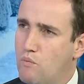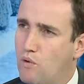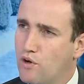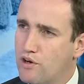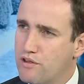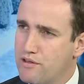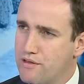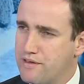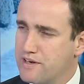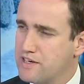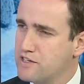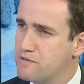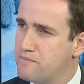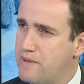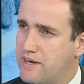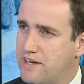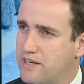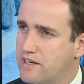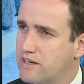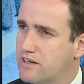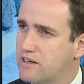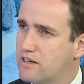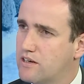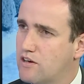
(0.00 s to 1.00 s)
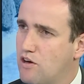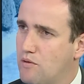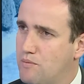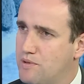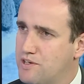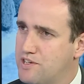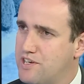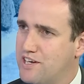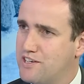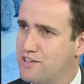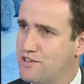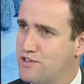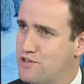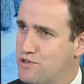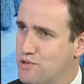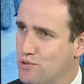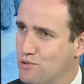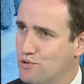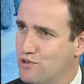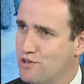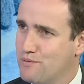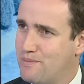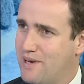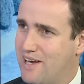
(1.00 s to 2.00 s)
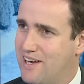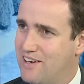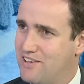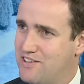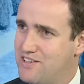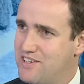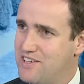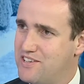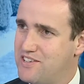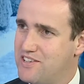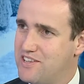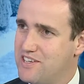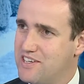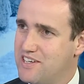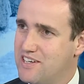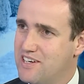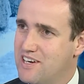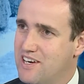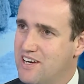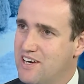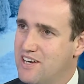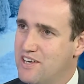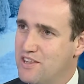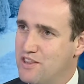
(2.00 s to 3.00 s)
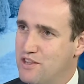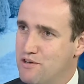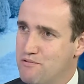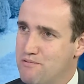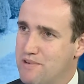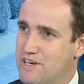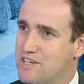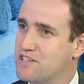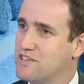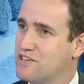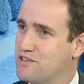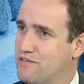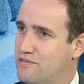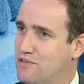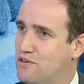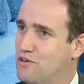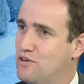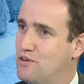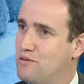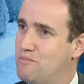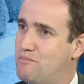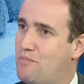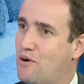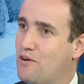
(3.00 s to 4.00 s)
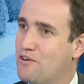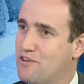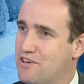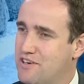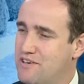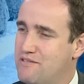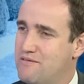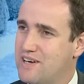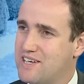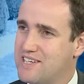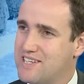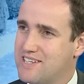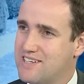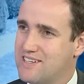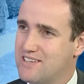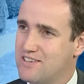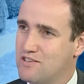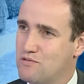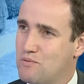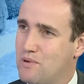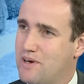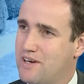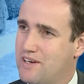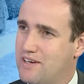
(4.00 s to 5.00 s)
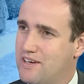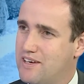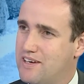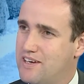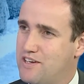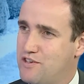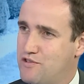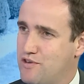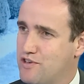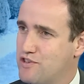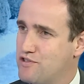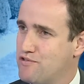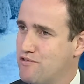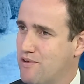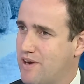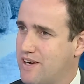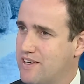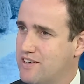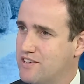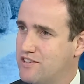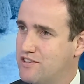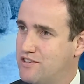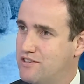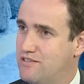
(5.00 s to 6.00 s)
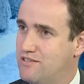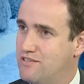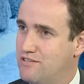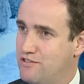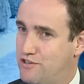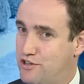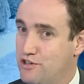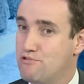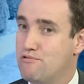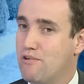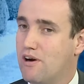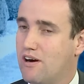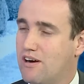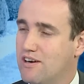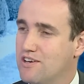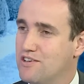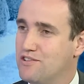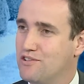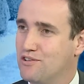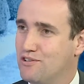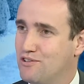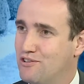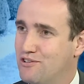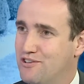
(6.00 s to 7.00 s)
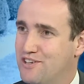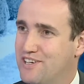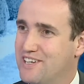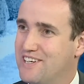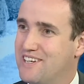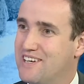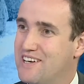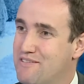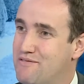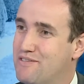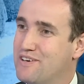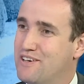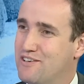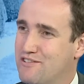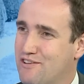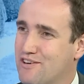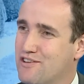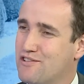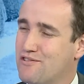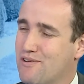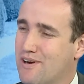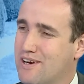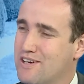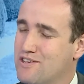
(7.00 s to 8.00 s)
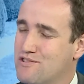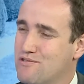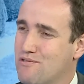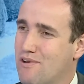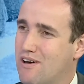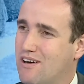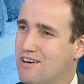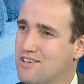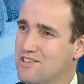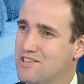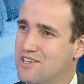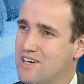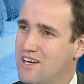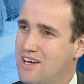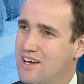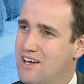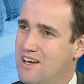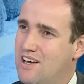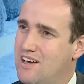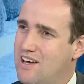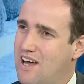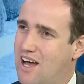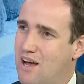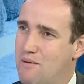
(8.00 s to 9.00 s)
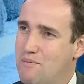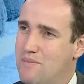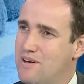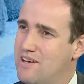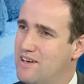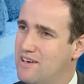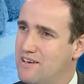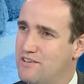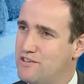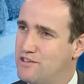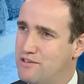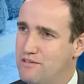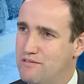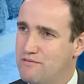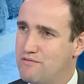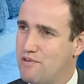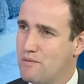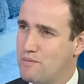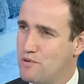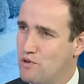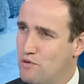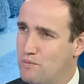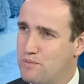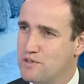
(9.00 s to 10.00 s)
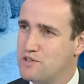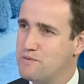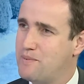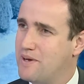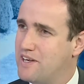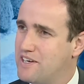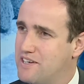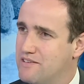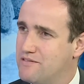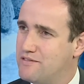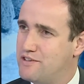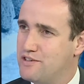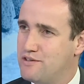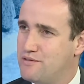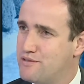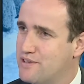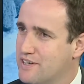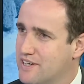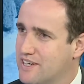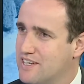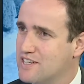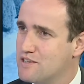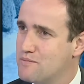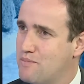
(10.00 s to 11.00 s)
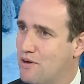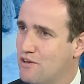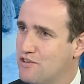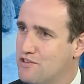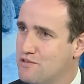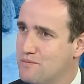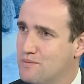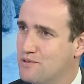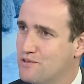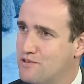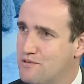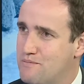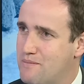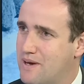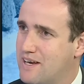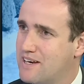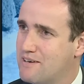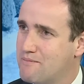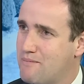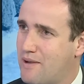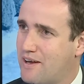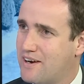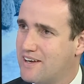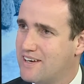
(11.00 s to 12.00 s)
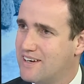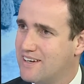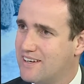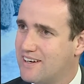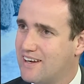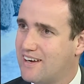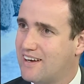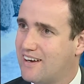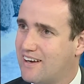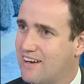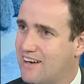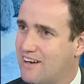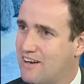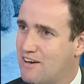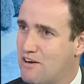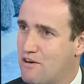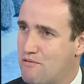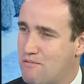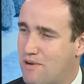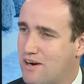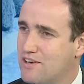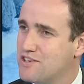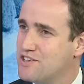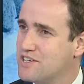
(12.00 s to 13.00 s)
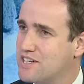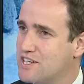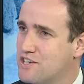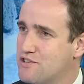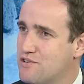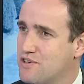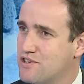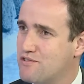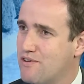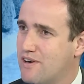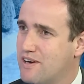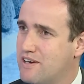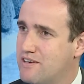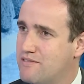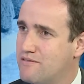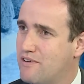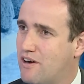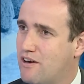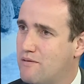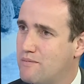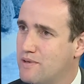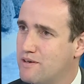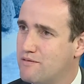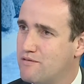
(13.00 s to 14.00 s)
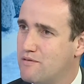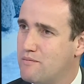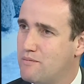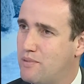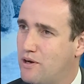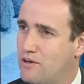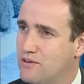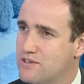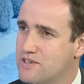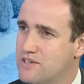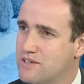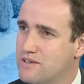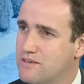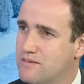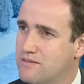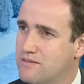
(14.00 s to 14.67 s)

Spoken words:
one of the things many commentators talk about is the risks for bond investors when interest rates do rise, or indeed if interest rates rise. From your perspective, do you think it's possible to make money in a rising interest rate environment from bonds?